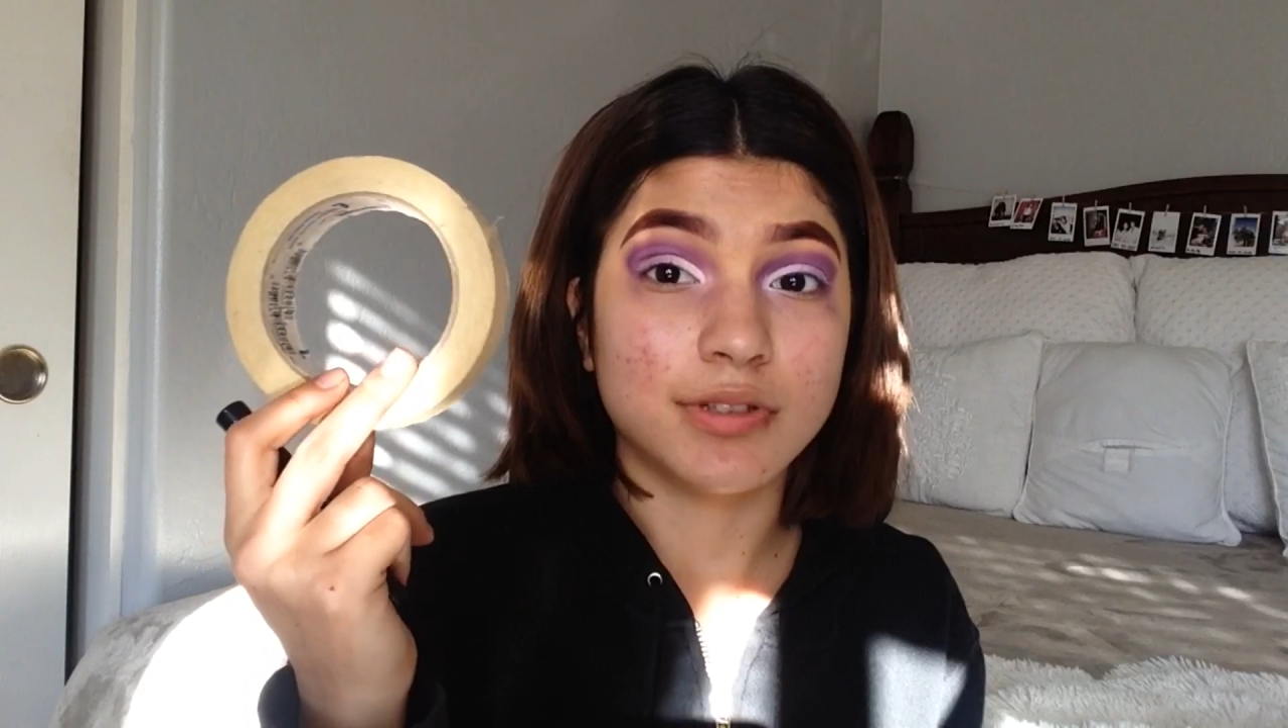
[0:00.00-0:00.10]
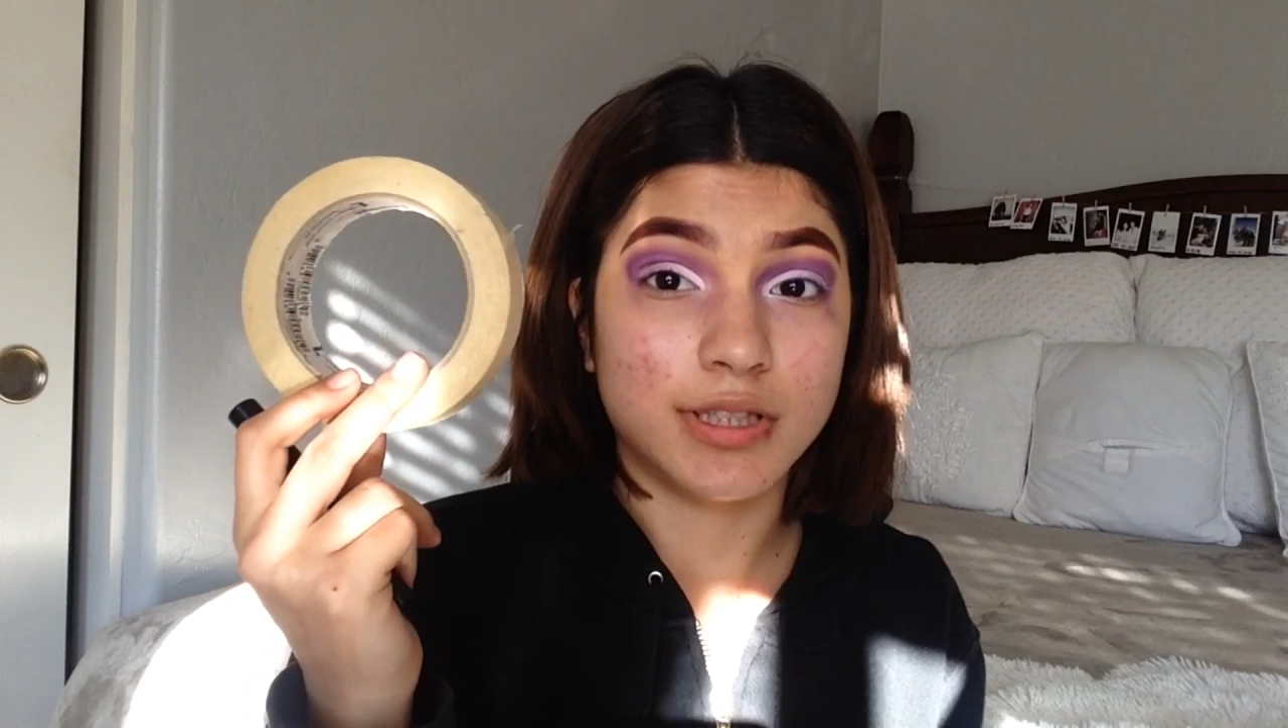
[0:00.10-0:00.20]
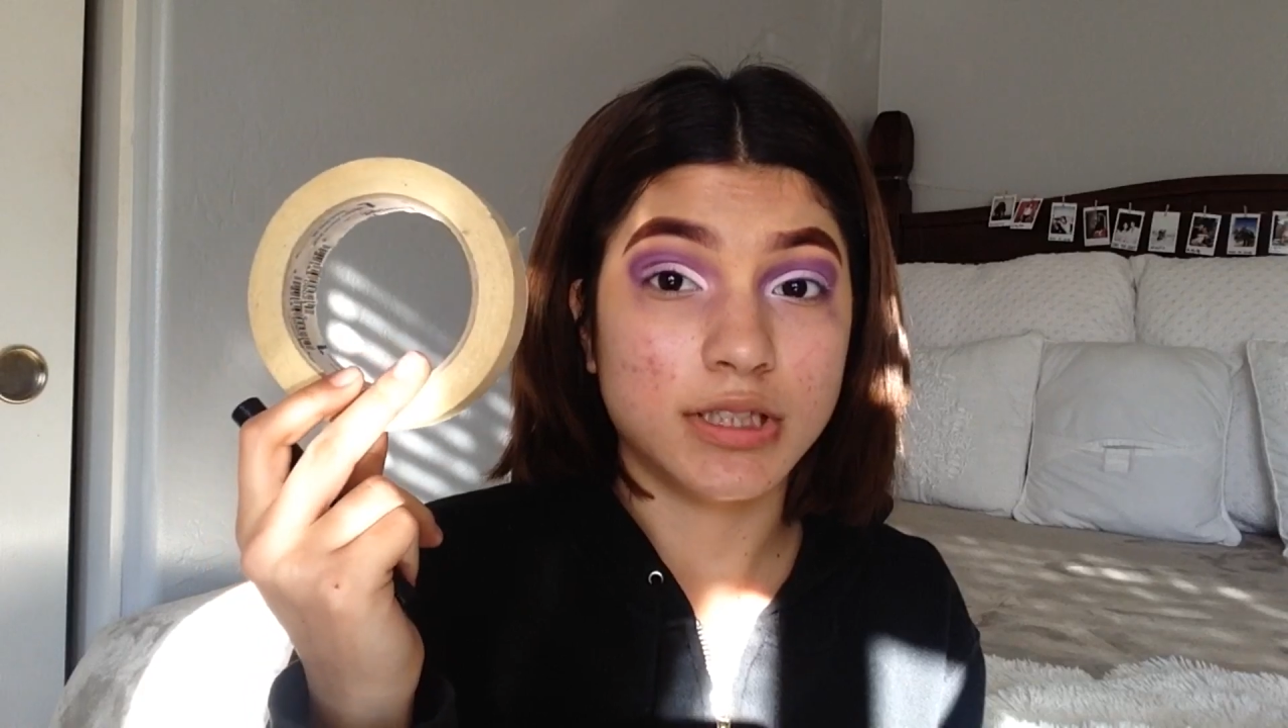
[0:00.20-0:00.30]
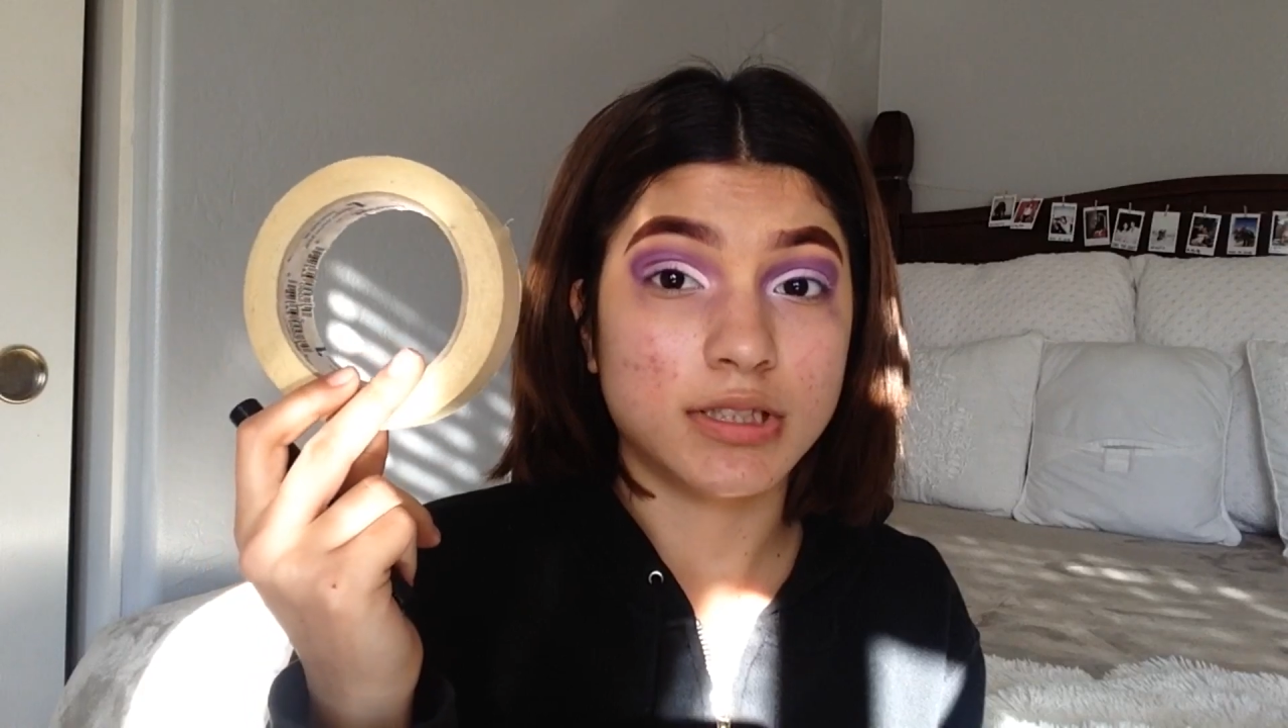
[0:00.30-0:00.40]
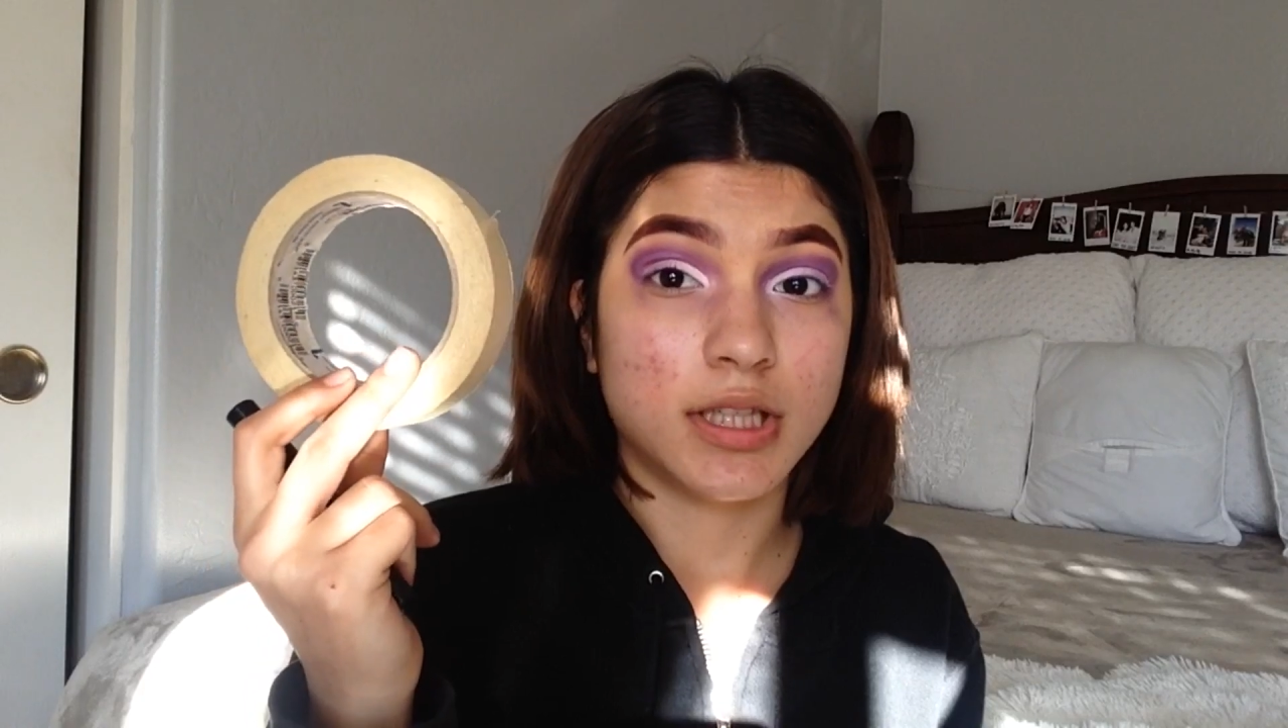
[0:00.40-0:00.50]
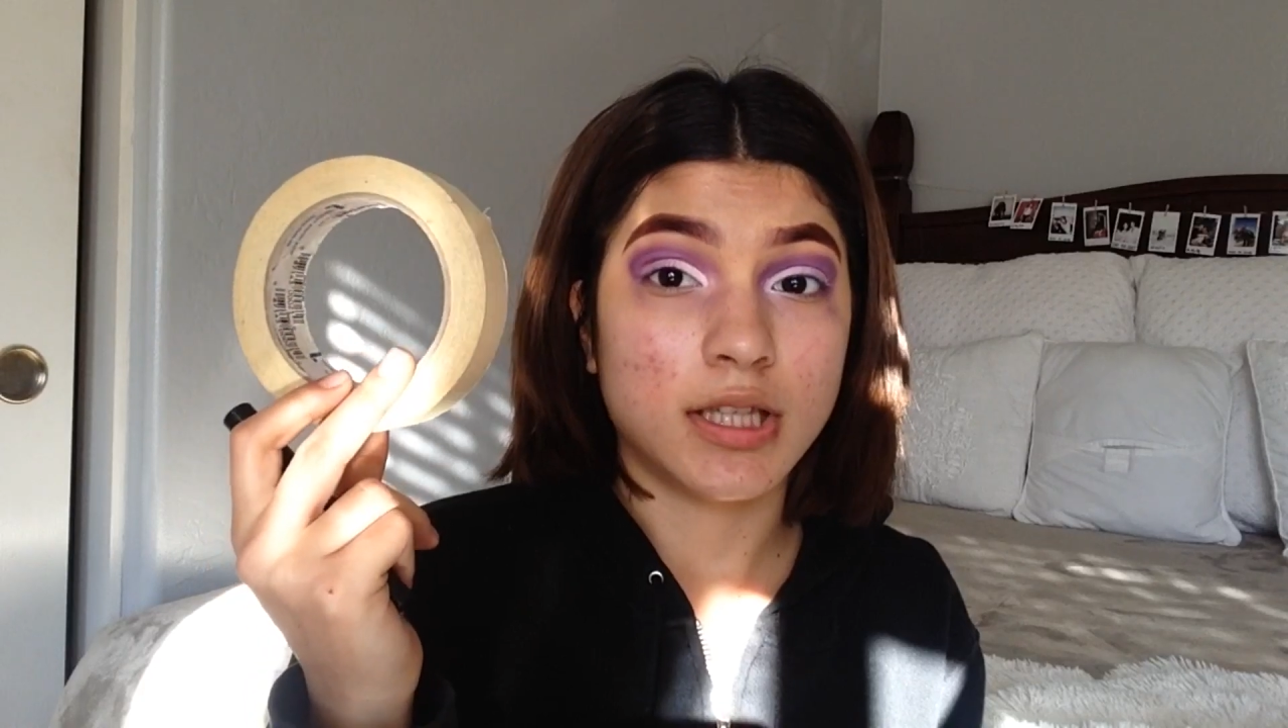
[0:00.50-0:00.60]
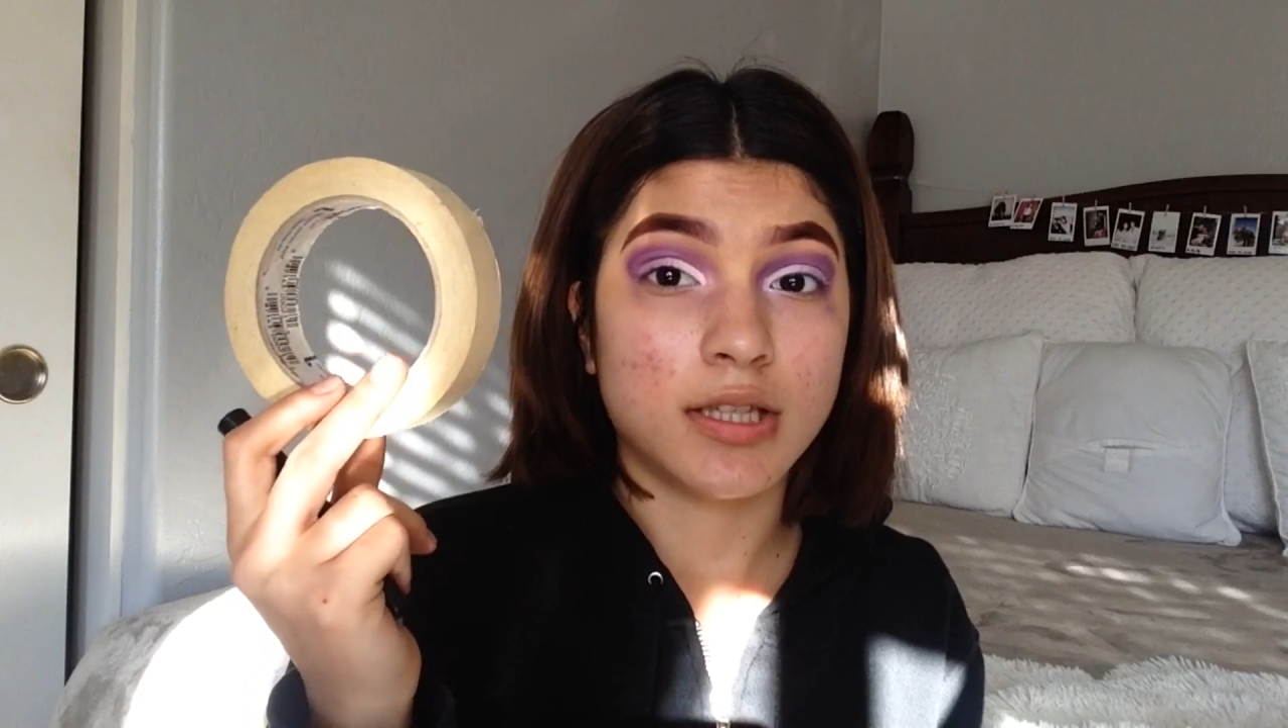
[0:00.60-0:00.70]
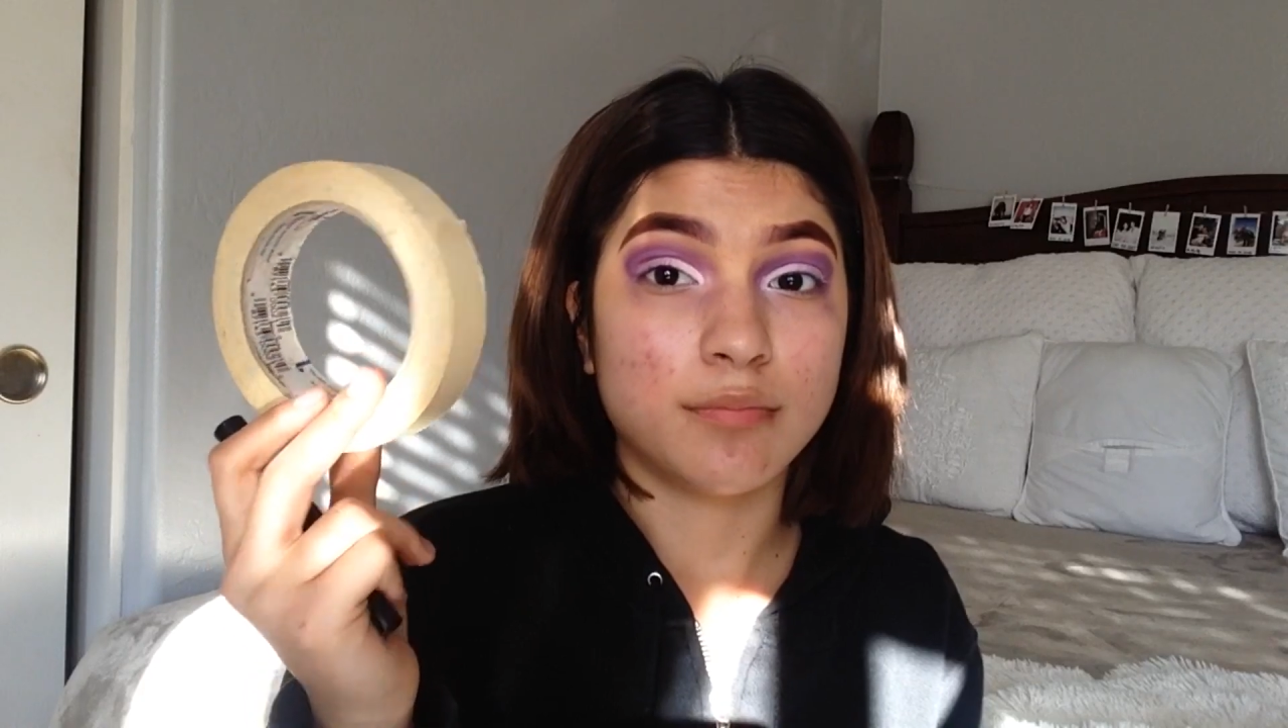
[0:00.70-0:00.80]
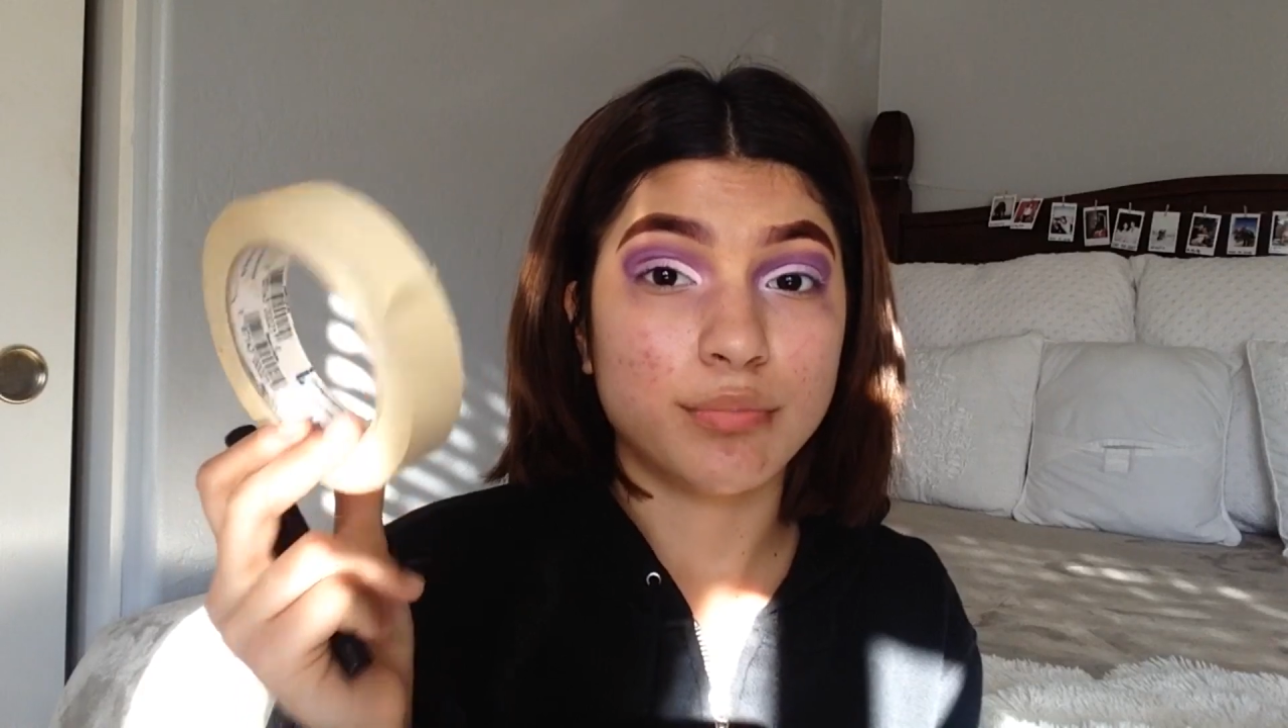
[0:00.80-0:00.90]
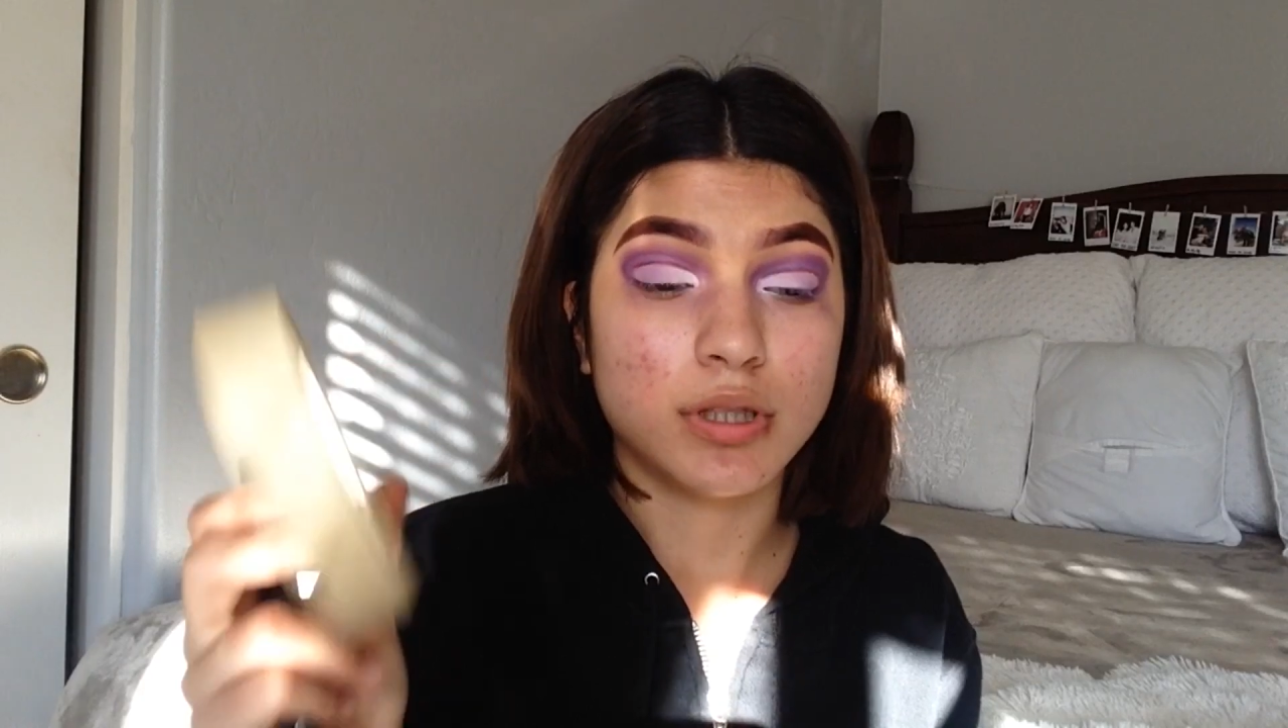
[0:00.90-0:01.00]
this
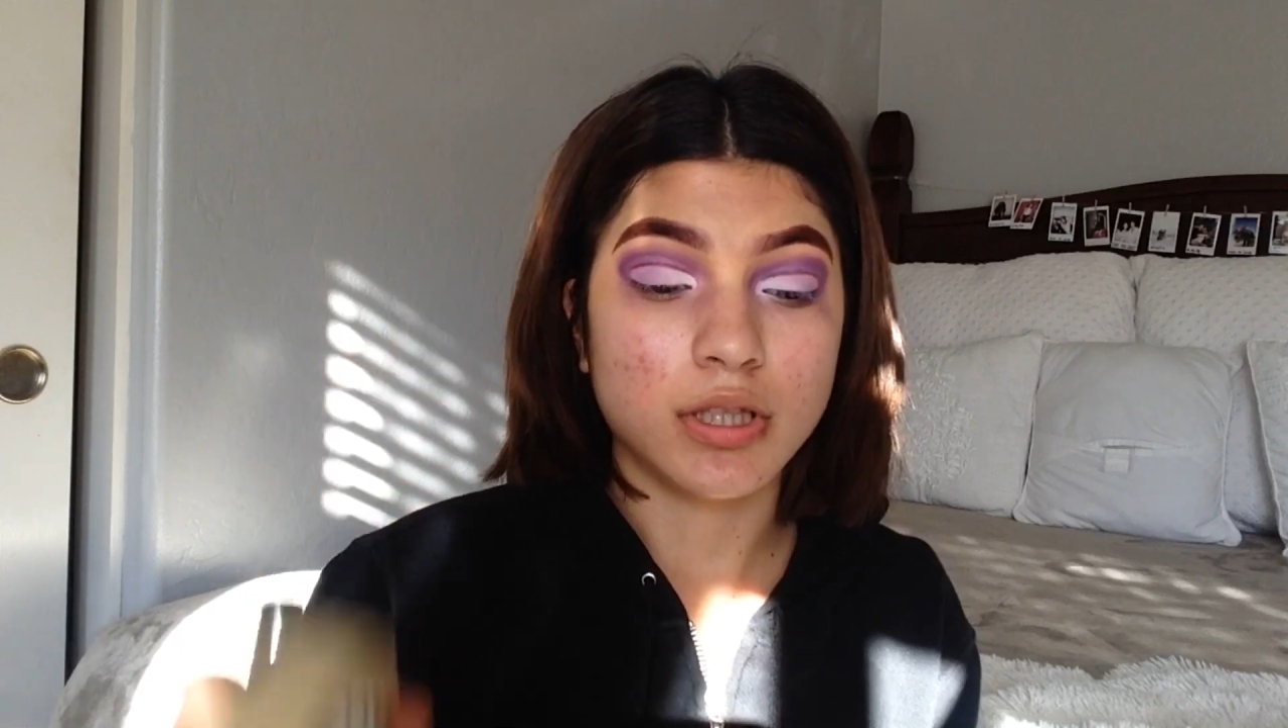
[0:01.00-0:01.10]
tape.